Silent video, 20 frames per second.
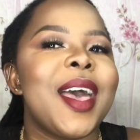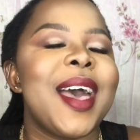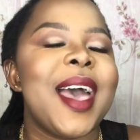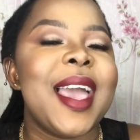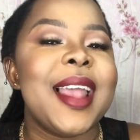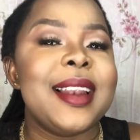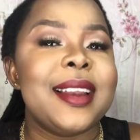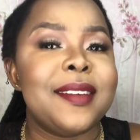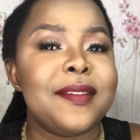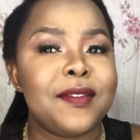
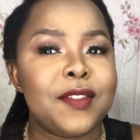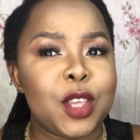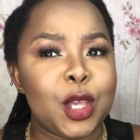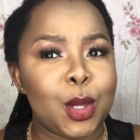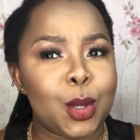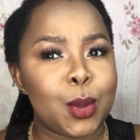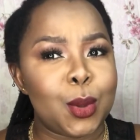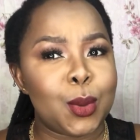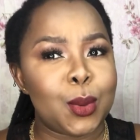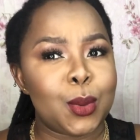I love
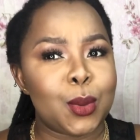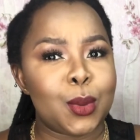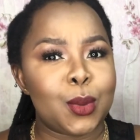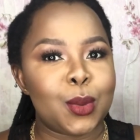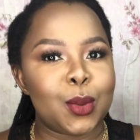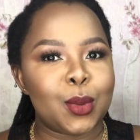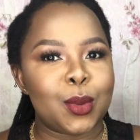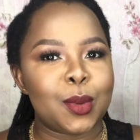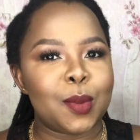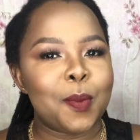
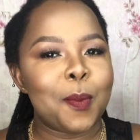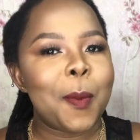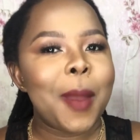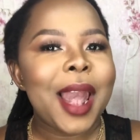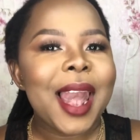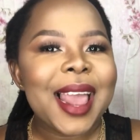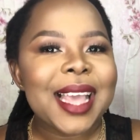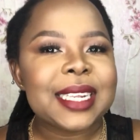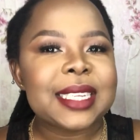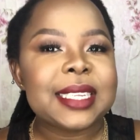you
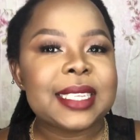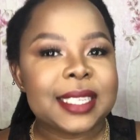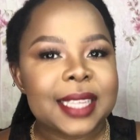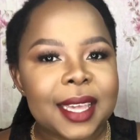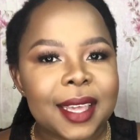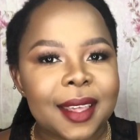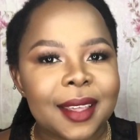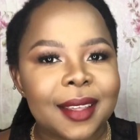plenty.